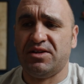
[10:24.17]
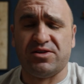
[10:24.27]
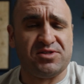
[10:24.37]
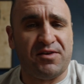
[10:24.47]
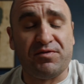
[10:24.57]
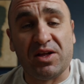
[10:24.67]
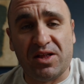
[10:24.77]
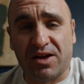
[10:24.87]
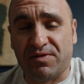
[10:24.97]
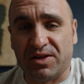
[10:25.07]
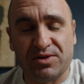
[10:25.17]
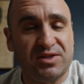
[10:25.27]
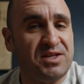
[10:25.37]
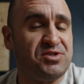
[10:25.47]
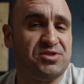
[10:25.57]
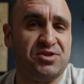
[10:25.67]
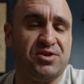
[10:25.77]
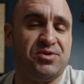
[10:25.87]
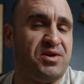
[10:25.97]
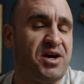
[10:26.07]
There's definitely a lot of other things
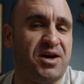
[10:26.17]
too,